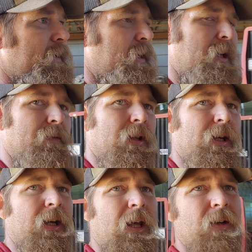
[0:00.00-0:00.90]
get
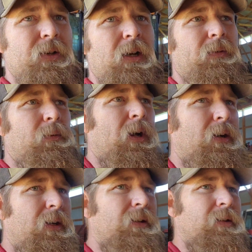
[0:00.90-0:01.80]
everything kind of shuffled
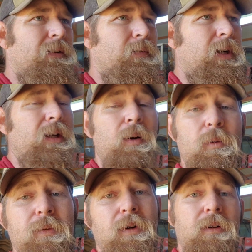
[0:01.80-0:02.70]
around, get stuff ready to go
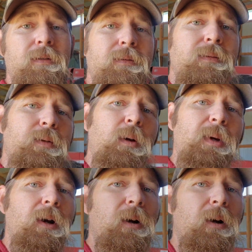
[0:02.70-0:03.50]
for soybean